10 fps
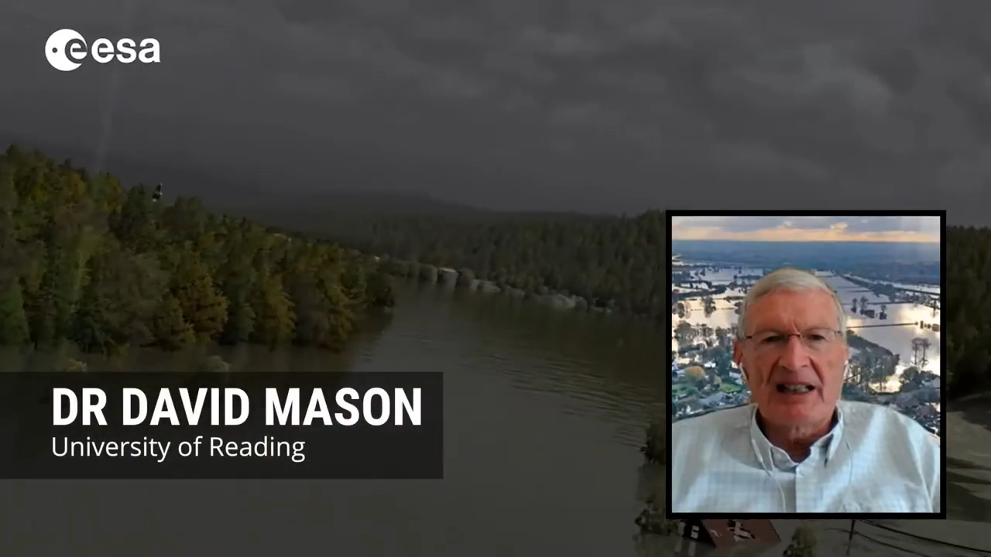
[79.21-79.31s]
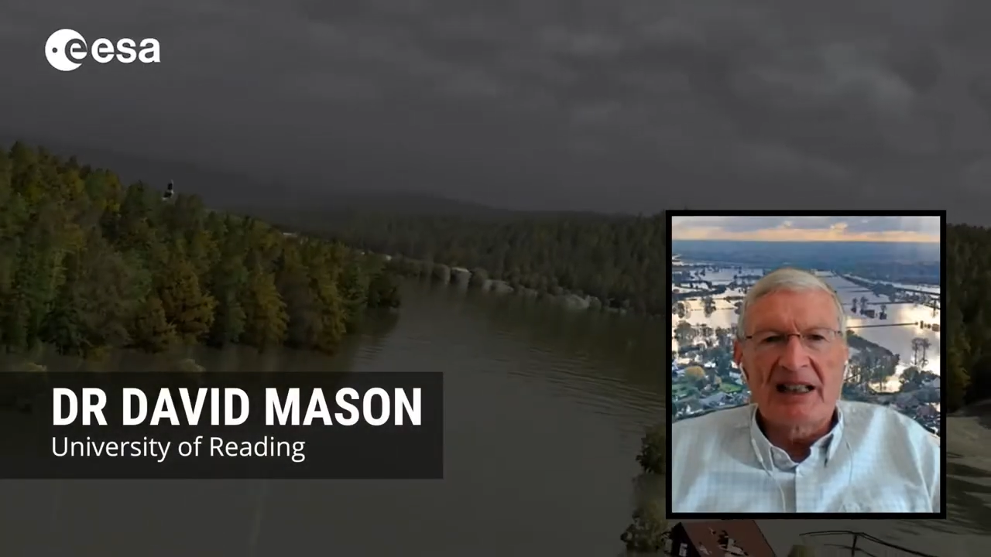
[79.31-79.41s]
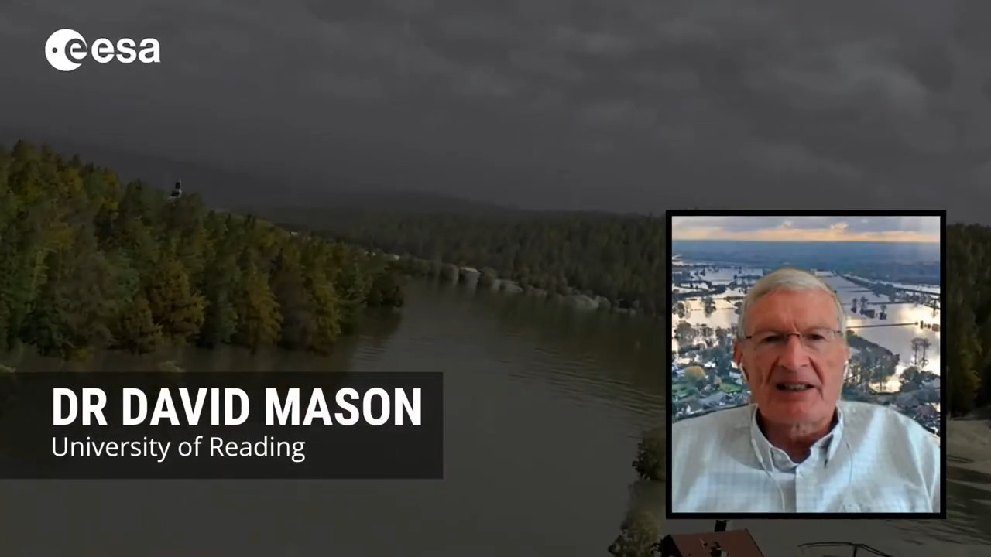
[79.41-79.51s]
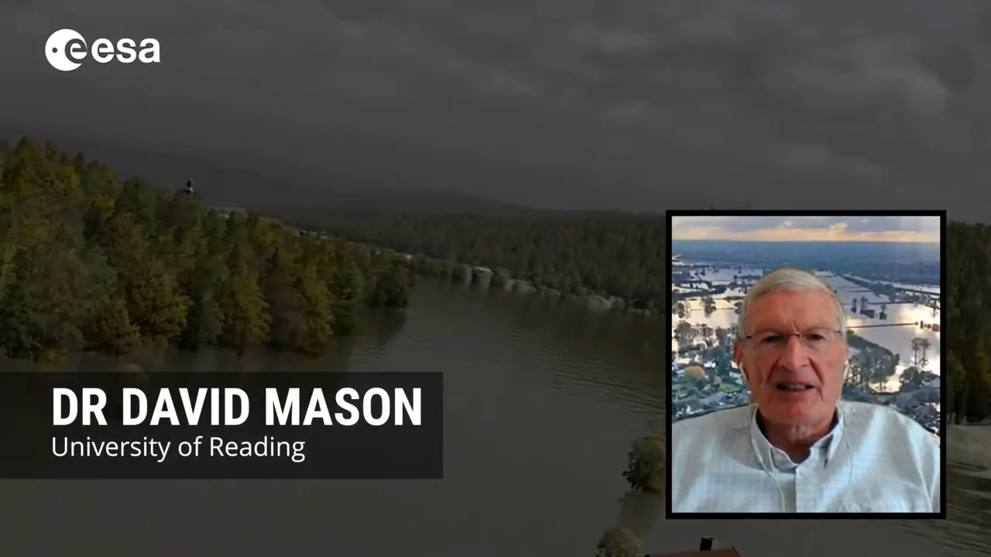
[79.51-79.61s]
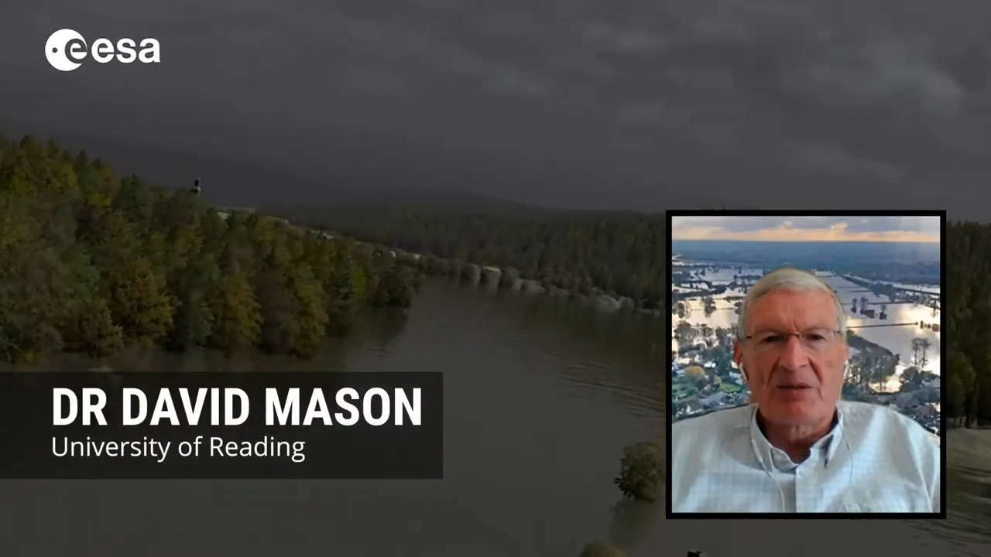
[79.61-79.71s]

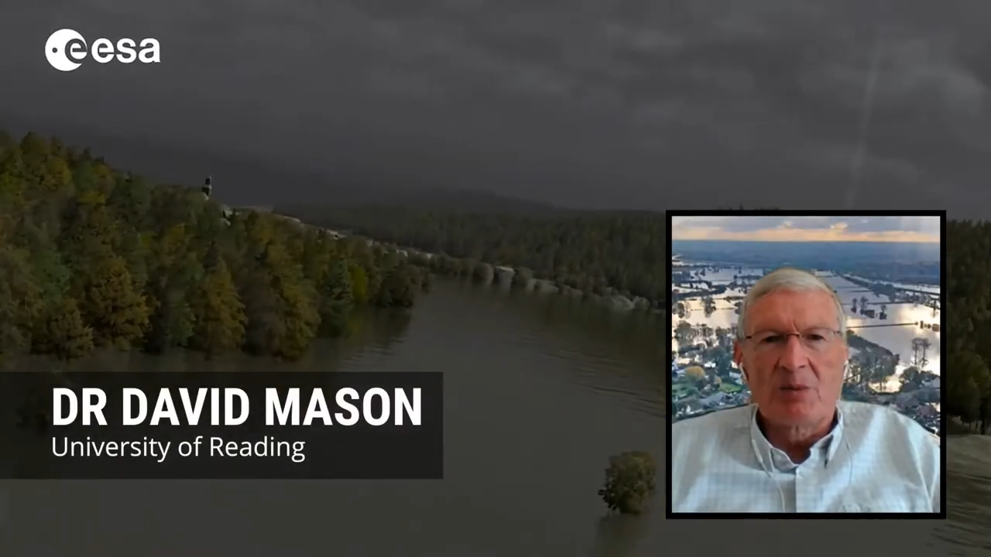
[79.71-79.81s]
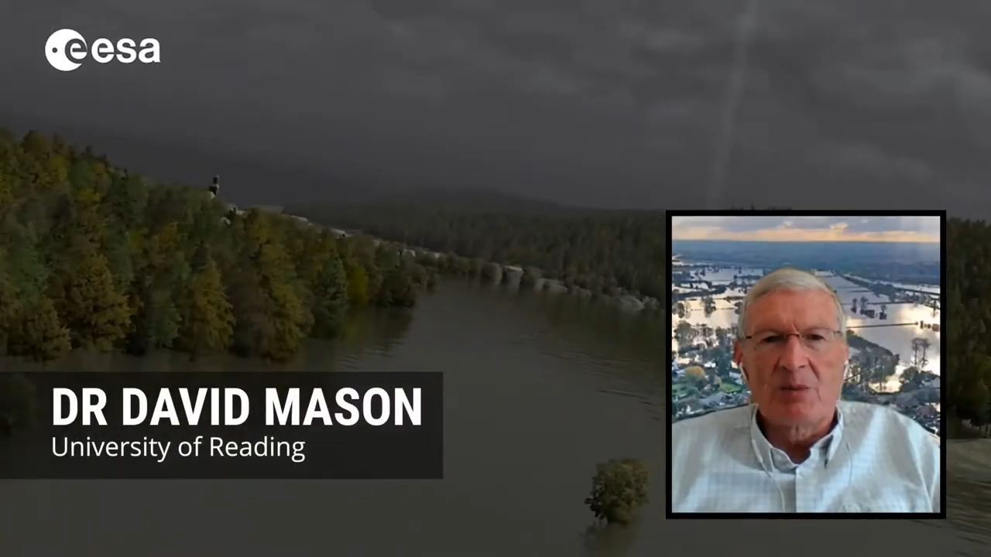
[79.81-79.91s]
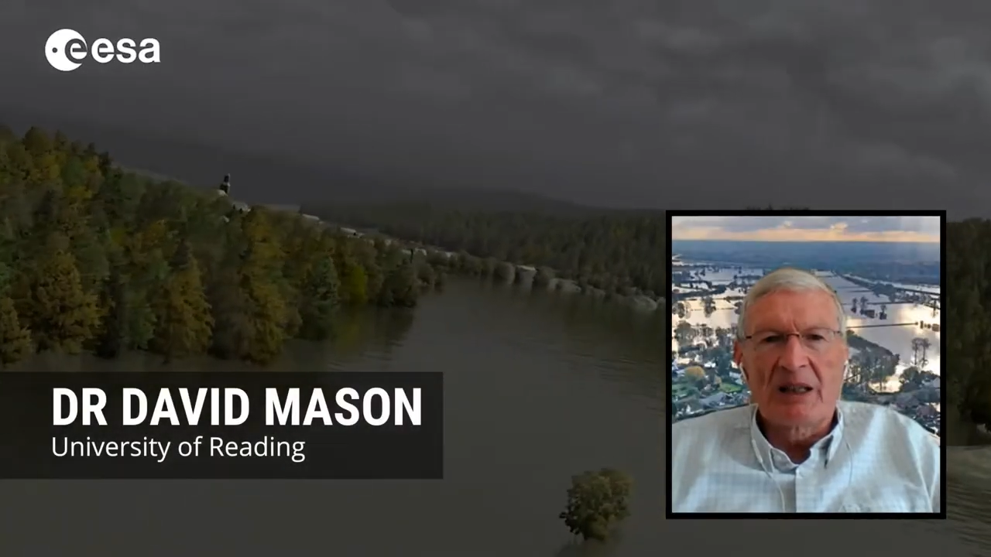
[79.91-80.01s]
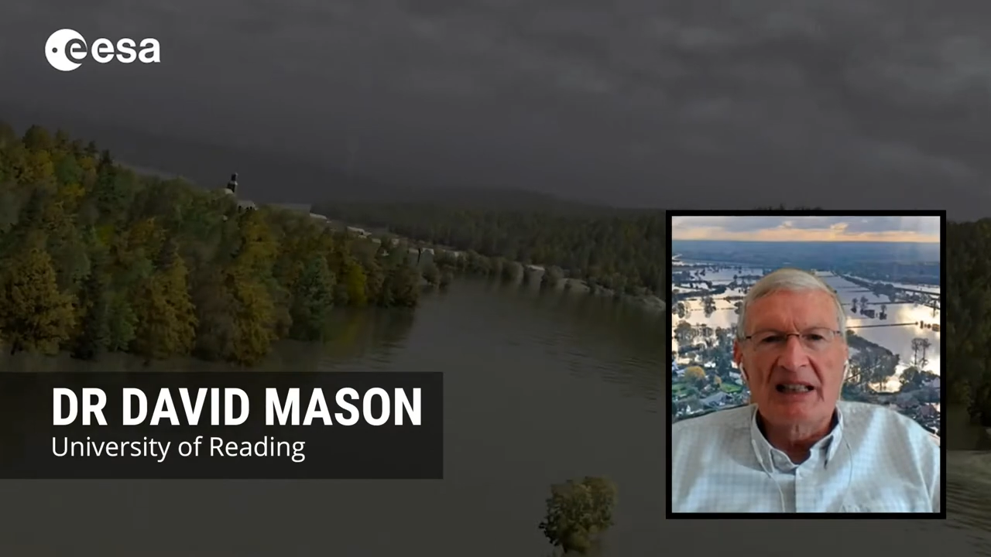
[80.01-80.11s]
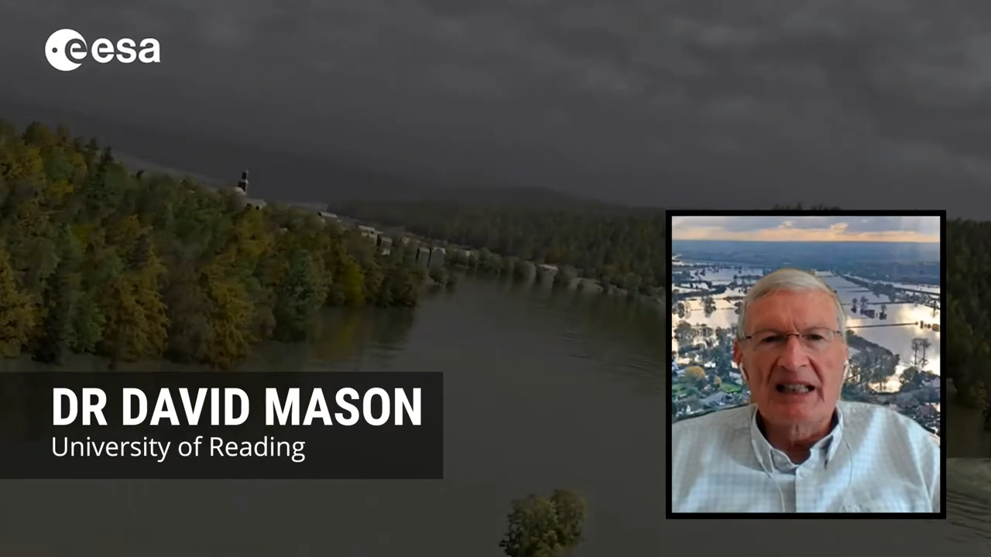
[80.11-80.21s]
excellent
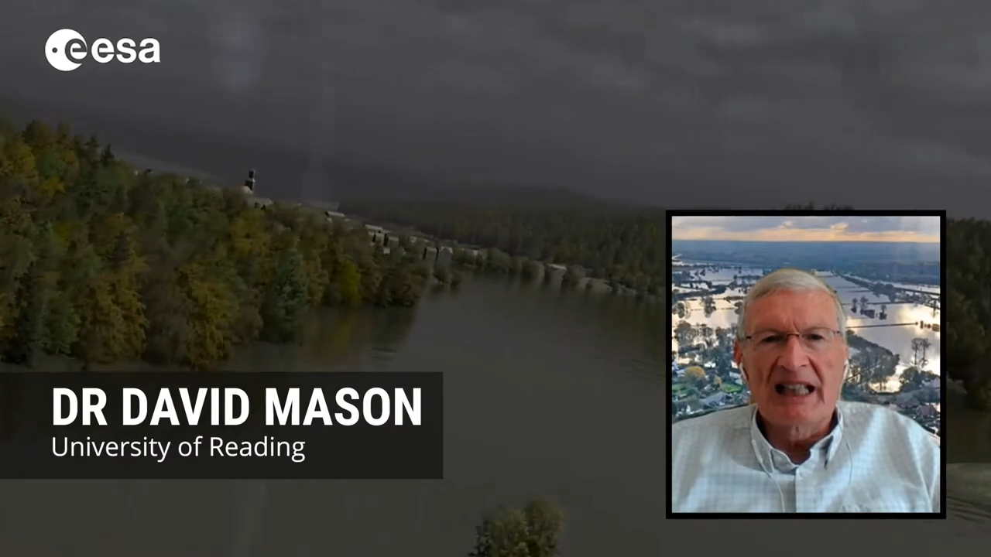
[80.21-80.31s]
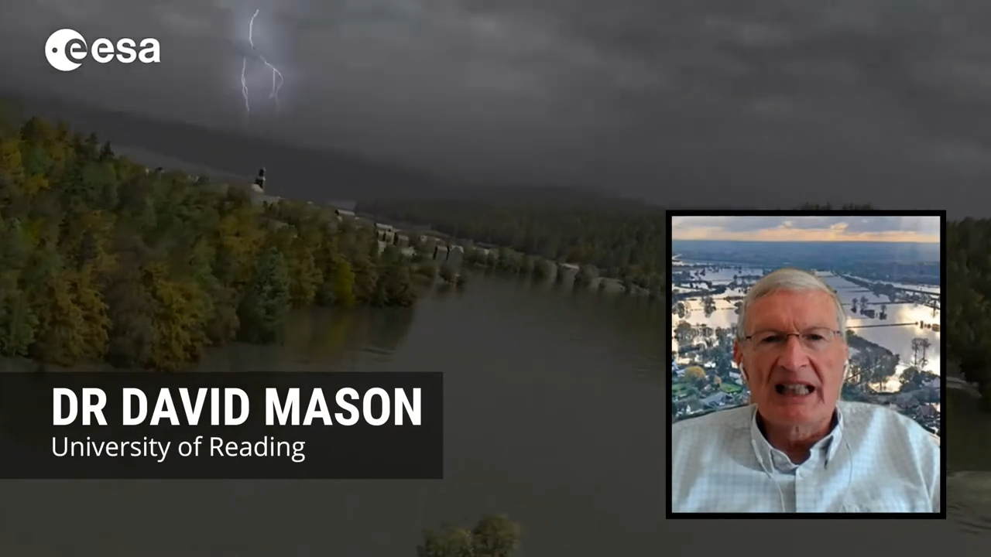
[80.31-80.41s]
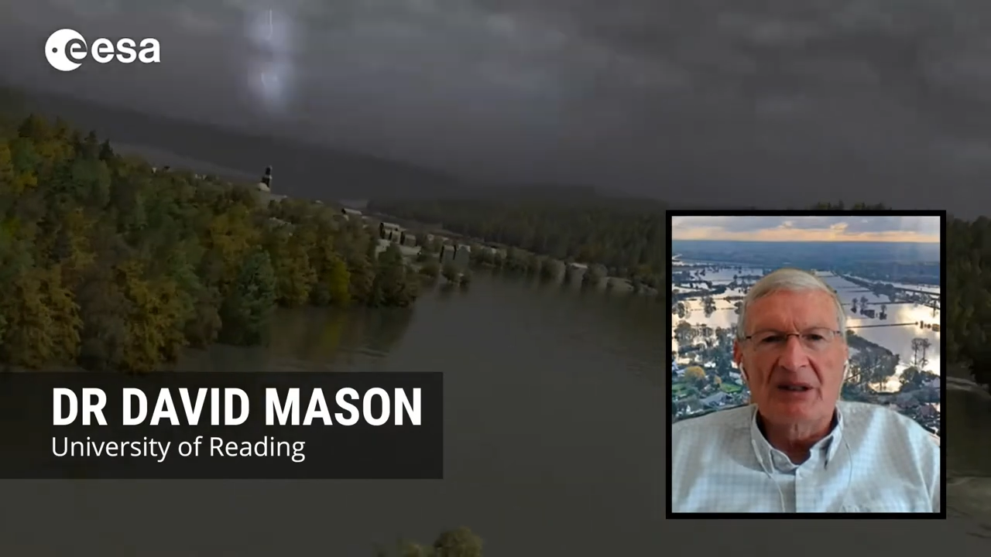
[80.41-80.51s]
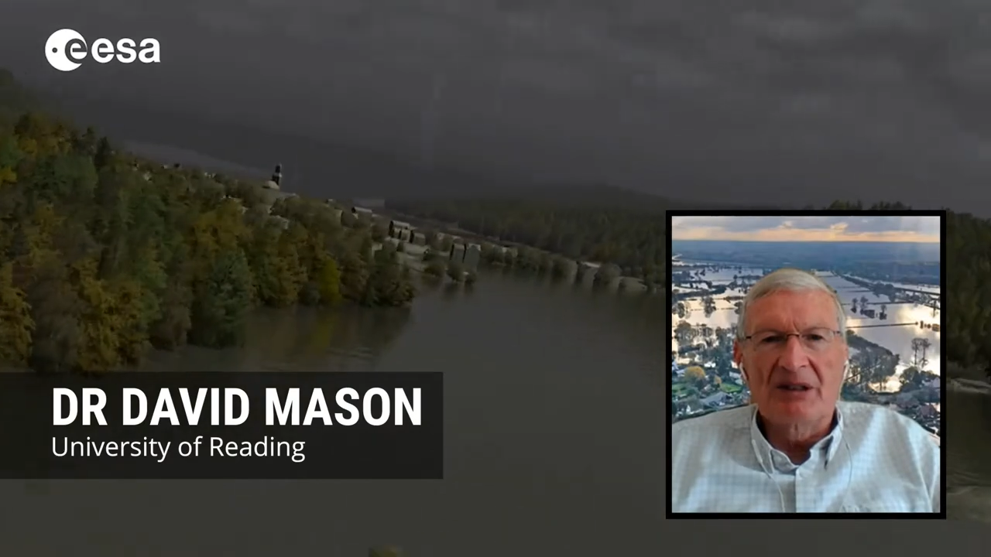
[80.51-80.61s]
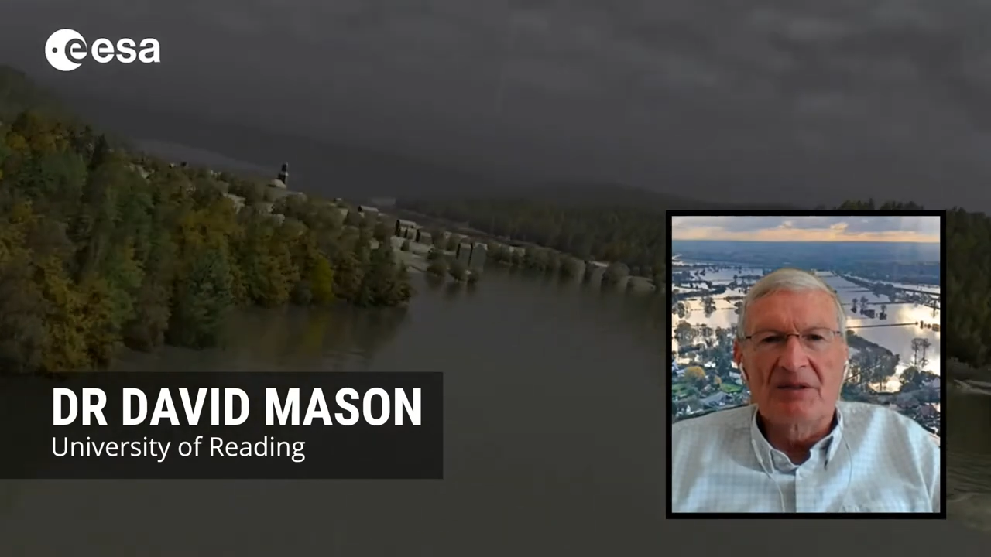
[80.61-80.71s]
wide
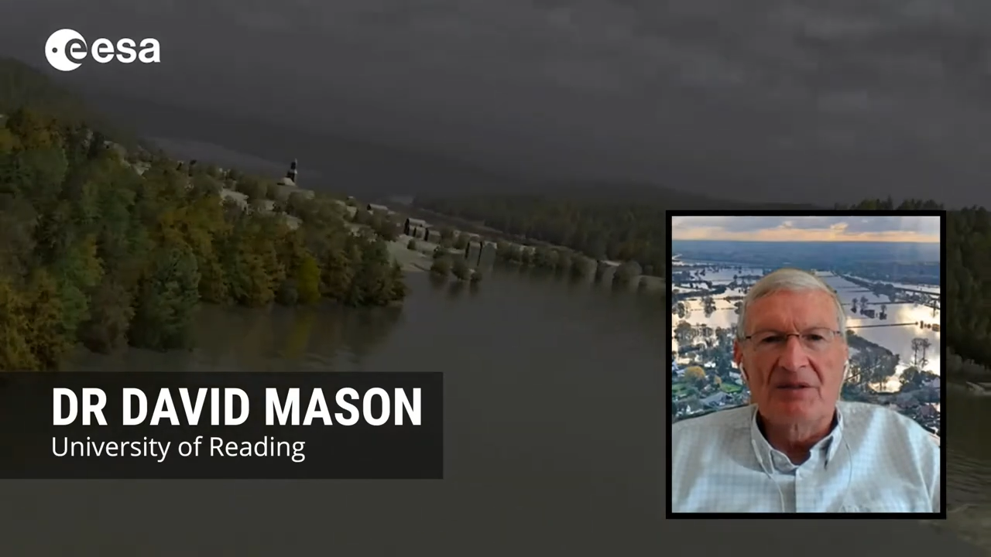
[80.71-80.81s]
area